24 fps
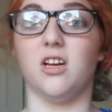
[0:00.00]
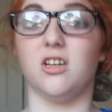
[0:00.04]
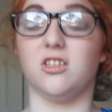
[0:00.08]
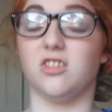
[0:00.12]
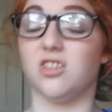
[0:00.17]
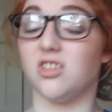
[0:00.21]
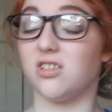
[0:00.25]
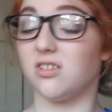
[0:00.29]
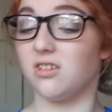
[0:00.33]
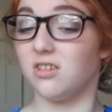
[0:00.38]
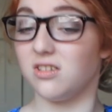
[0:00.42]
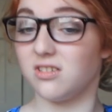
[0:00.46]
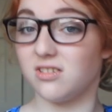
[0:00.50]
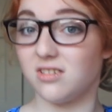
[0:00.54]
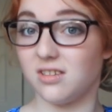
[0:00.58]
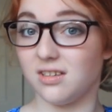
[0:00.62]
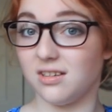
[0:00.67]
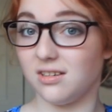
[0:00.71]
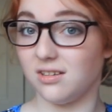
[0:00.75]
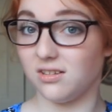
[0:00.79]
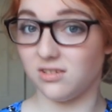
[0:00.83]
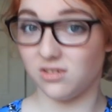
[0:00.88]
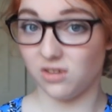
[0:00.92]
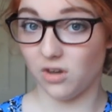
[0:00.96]
just because
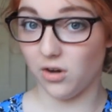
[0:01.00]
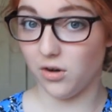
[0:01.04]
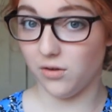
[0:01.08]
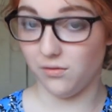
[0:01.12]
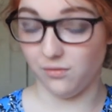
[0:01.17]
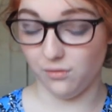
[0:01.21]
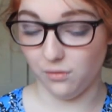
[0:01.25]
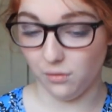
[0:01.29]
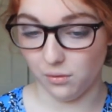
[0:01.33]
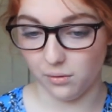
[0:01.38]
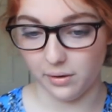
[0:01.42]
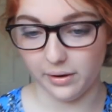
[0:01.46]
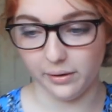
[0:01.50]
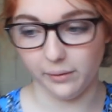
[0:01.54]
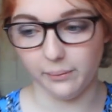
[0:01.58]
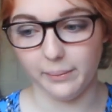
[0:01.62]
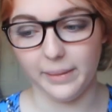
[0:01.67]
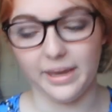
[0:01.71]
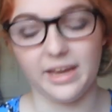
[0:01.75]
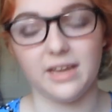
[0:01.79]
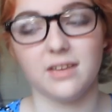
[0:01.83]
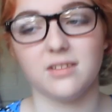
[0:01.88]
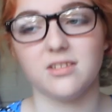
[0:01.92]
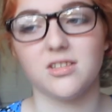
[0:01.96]
overall it'll
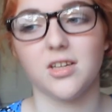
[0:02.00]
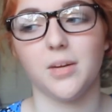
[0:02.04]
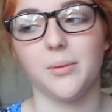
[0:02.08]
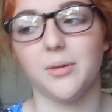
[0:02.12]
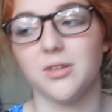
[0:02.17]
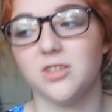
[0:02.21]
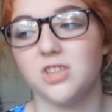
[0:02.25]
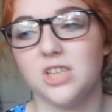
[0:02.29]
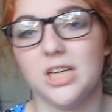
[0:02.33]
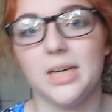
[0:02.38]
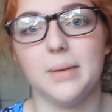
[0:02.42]
make it so much